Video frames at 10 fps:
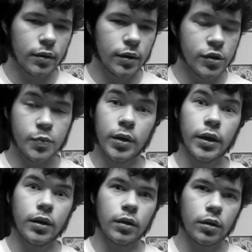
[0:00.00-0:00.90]
he's
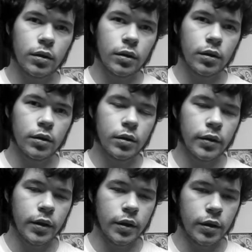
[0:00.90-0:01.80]
playing
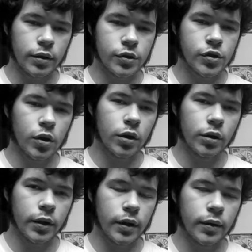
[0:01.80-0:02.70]
the
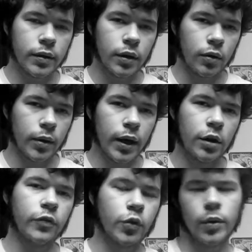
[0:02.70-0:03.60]
song that, you know,
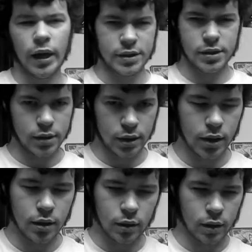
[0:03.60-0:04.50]
kind of unites
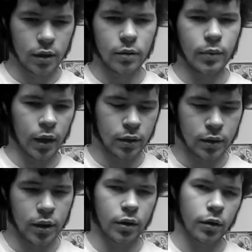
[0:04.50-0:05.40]
him and
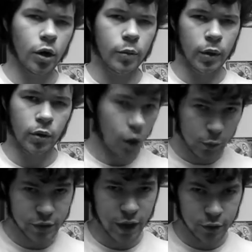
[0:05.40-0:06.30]
Garbo.
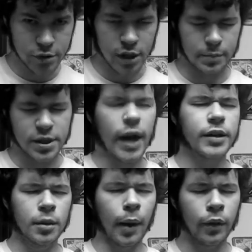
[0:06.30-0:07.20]
Garbo's character's named
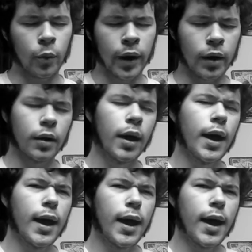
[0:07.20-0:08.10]
Tanya, by the way,
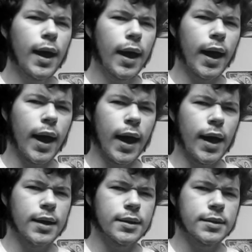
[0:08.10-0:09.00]

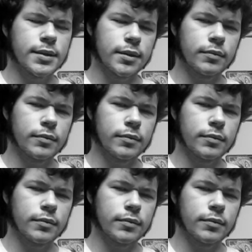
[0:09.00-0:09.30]
and,